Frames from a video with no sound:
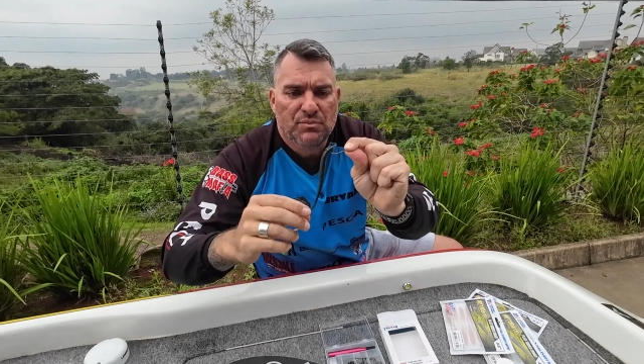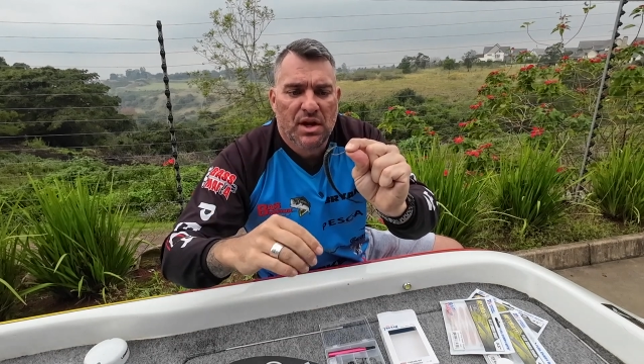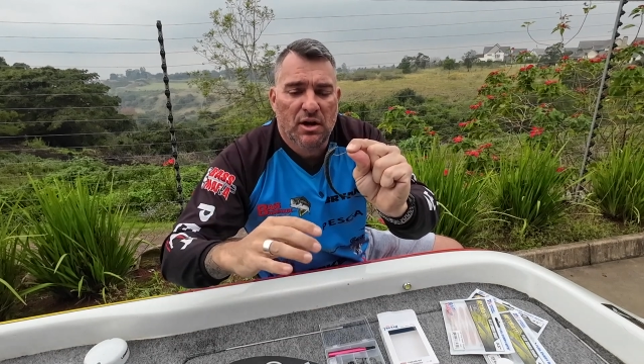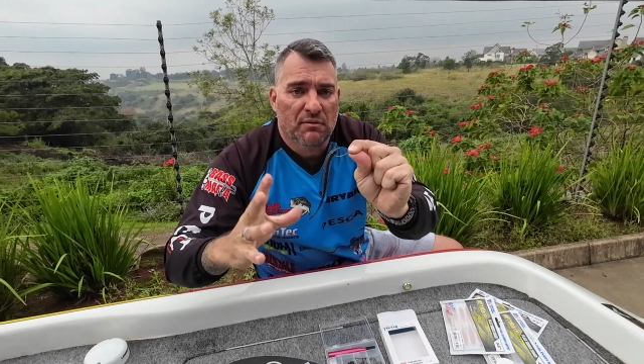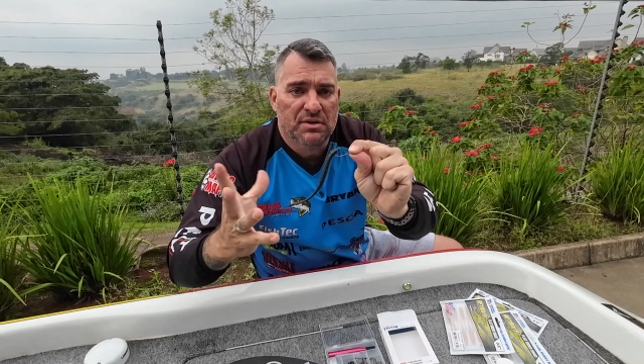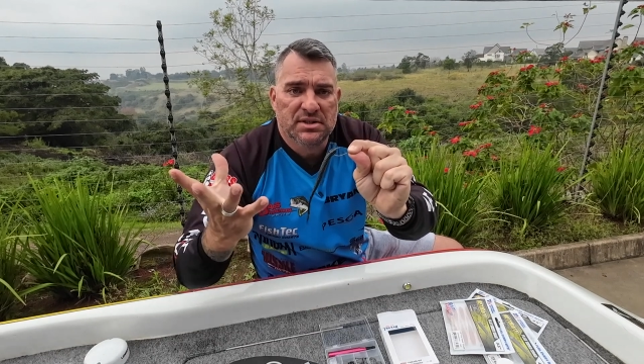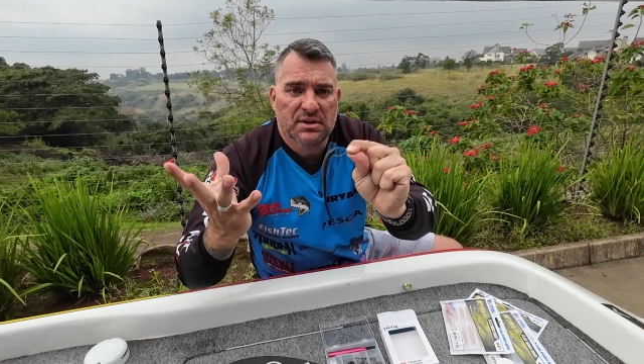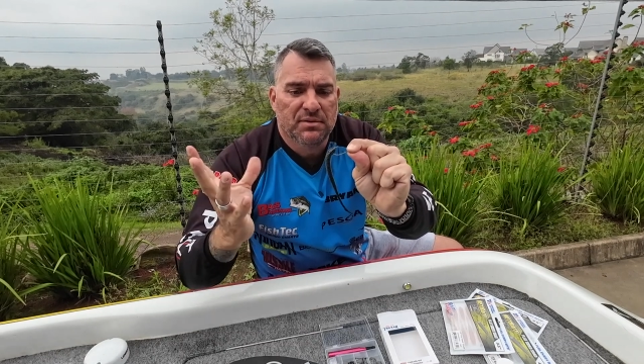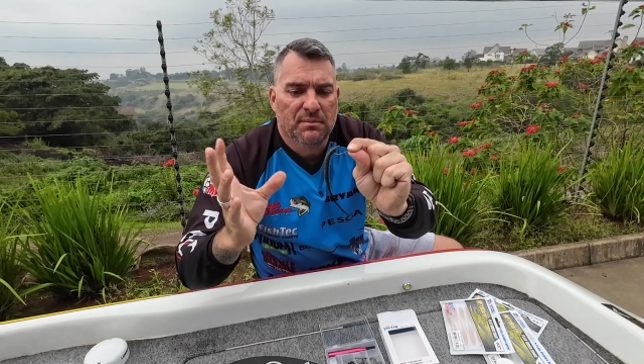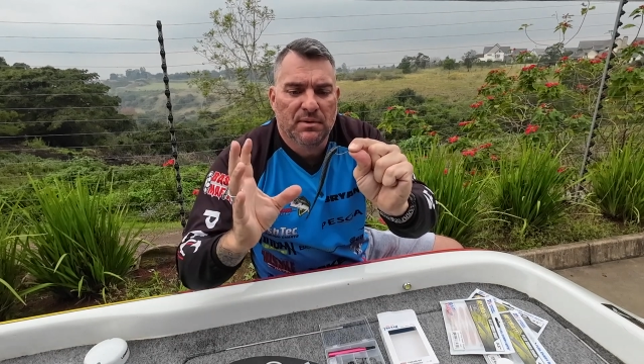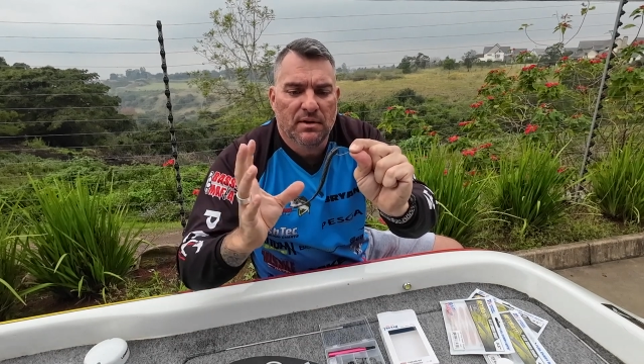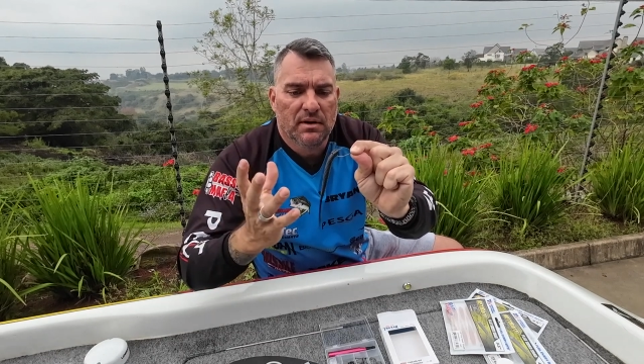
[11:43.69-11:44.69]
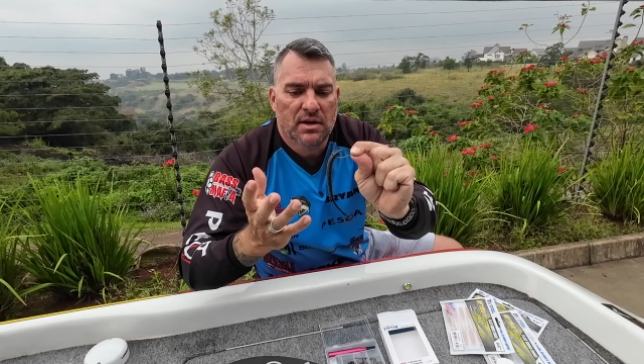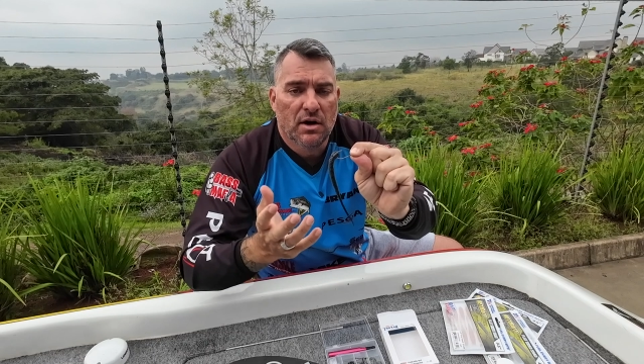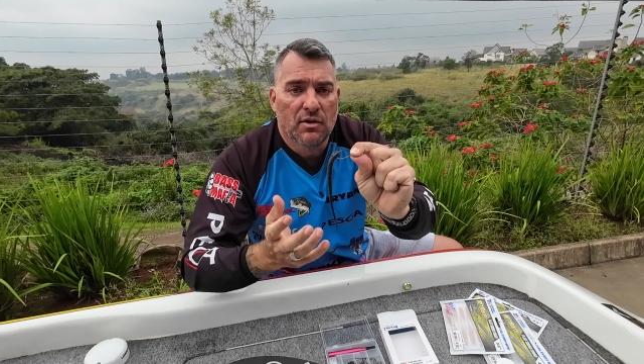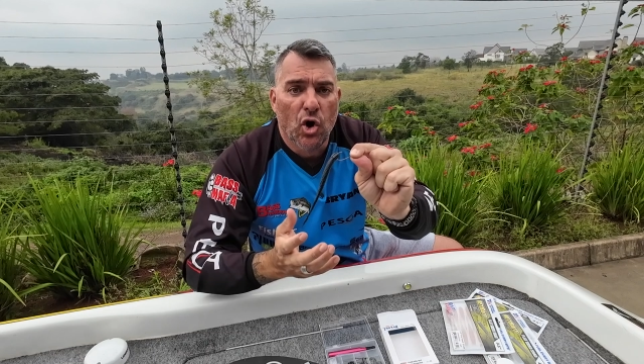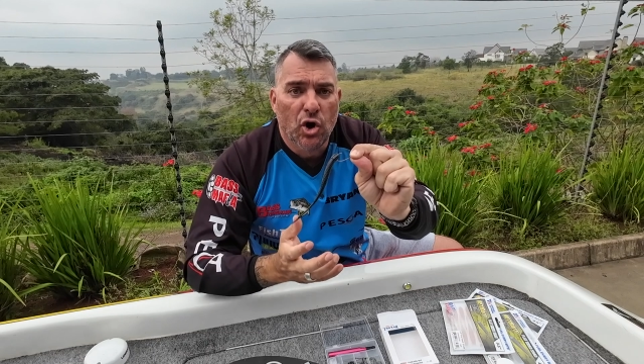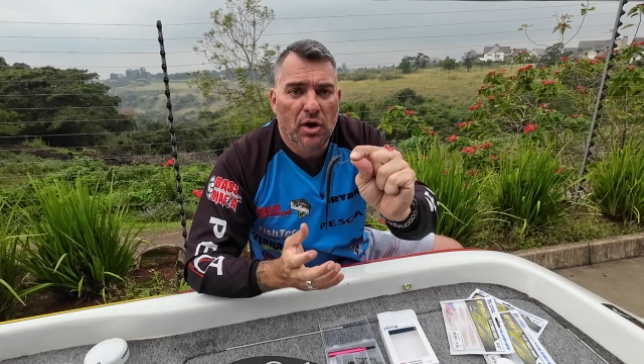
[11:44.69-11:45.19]
And obviously from
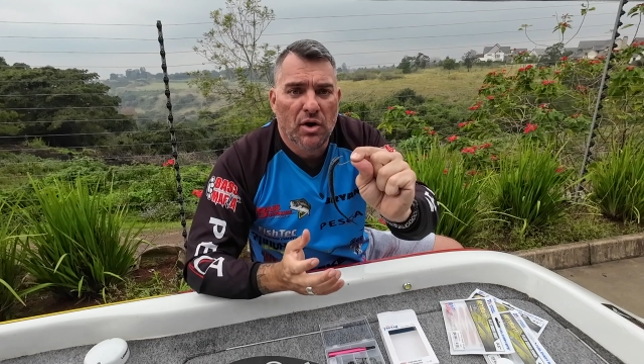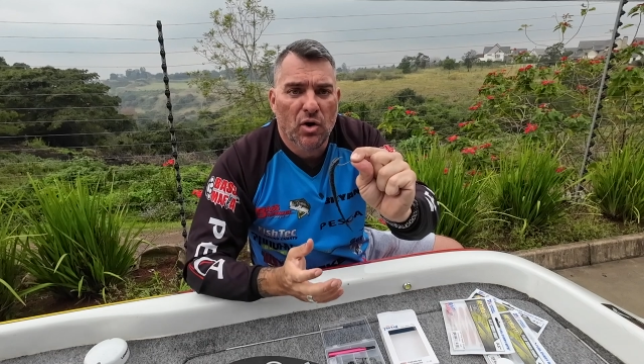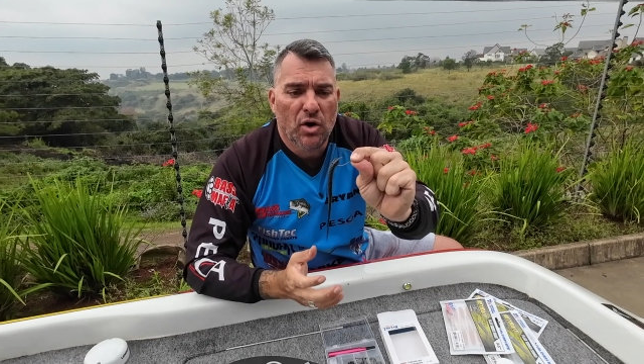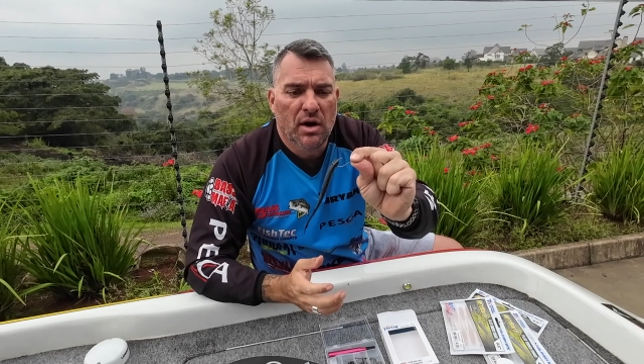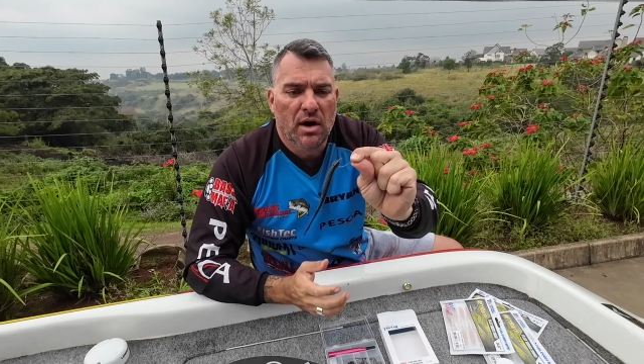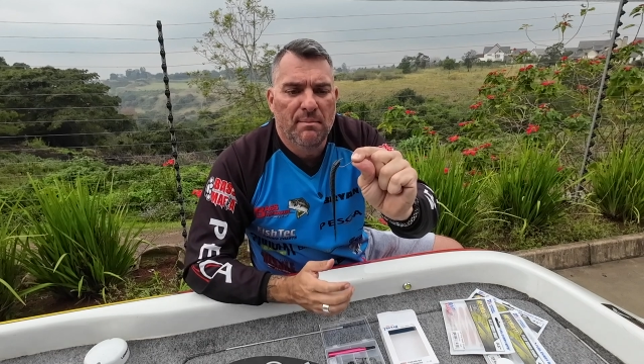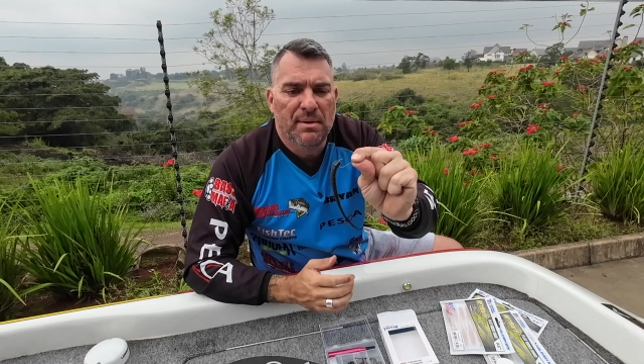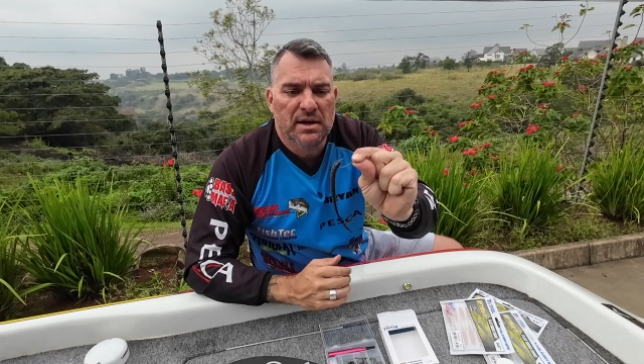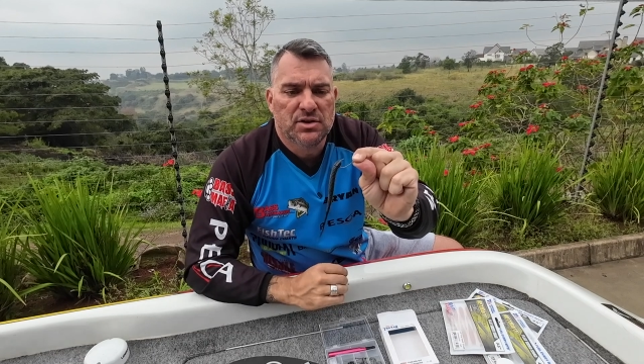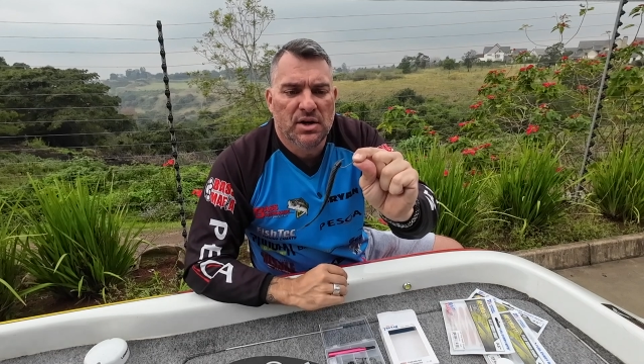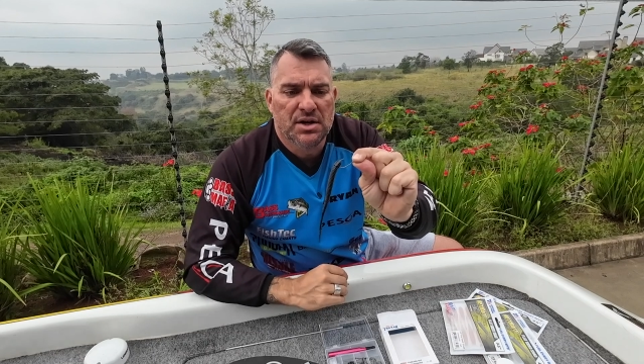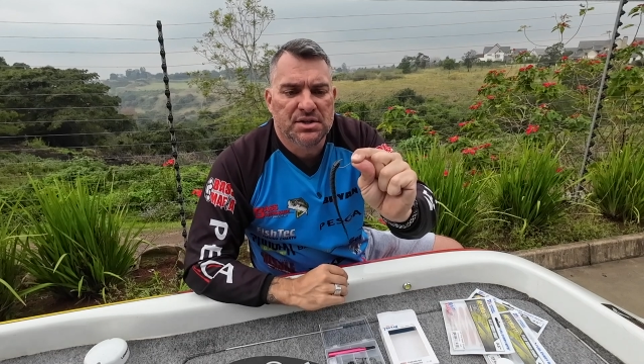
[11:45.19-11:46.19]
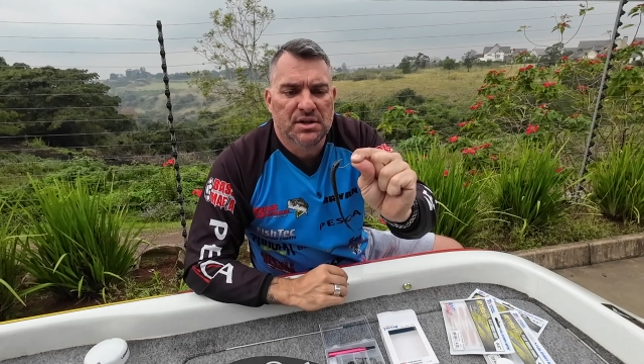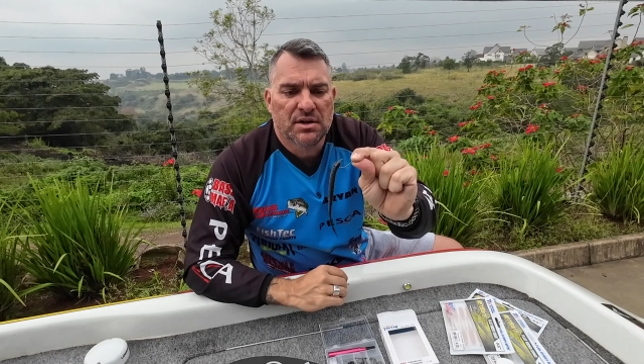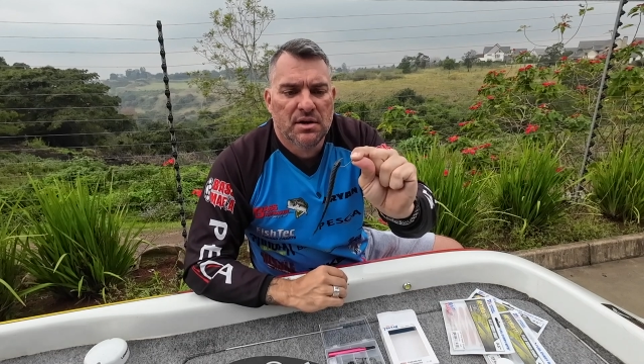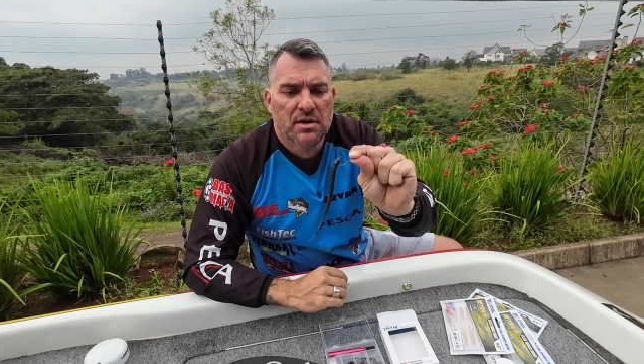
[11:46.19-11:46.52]
hook penetration,